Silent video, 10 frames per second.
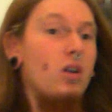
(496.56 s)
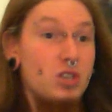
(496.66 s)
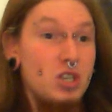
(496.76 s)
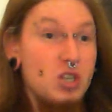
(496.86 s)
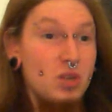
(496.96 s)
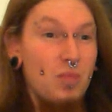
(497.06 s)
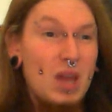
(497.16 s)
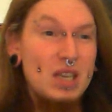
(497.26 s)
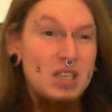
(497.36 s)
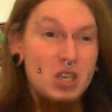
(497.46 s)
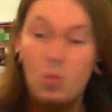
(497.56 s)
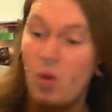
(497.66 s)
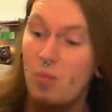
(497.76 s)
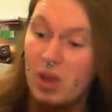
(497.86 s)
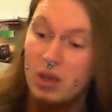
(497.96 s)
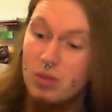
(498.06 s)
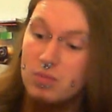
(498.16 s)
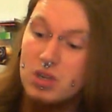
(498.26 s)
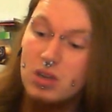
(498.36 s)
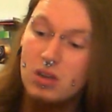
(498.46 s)
onto some PlayStation 1
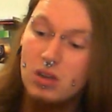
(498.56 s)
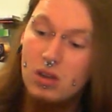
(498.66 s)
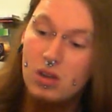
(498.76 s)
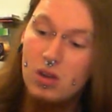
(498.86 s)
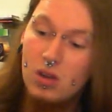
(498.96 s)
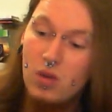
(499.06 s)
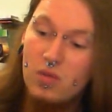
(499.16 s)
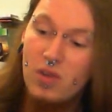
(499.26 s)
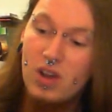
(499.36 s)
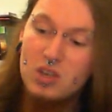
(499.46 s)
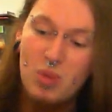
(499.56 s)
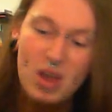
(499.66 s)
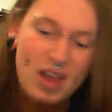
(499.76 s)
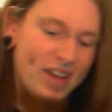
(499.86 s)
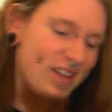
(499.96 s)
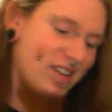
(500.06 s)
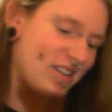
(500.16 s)
pickups. First being